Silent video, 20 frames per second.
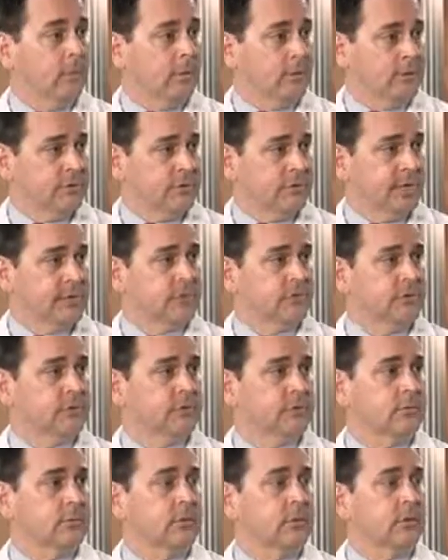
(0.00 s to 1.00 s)

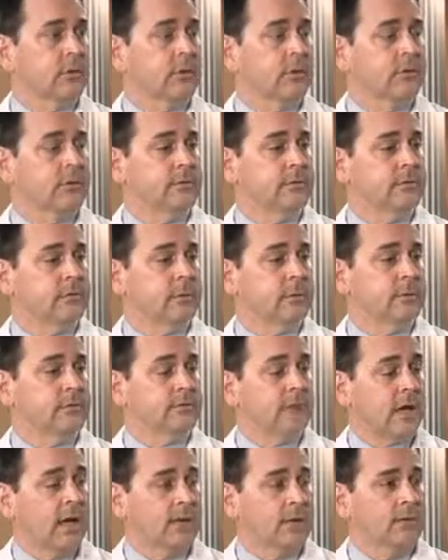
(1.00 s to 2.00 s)
injections or
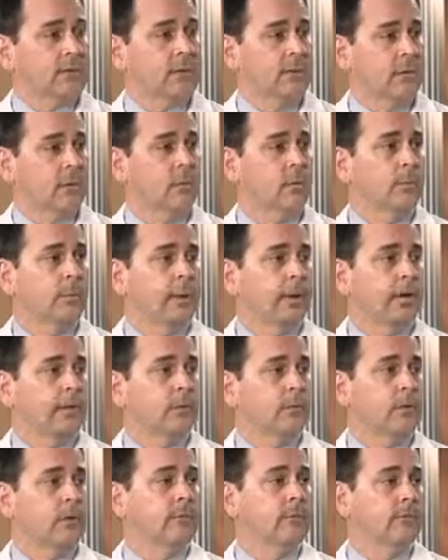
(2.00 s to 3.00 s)
shots to the lower back
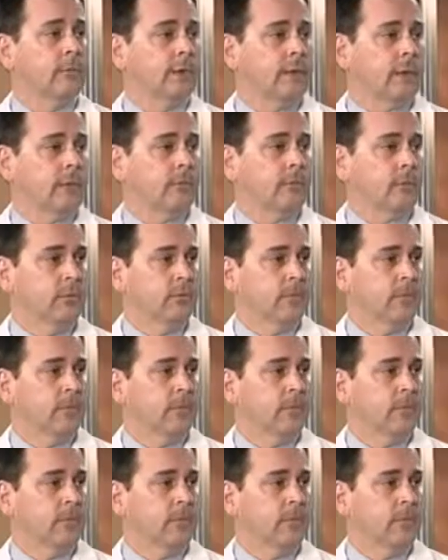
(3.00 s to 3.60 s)
are often helpful.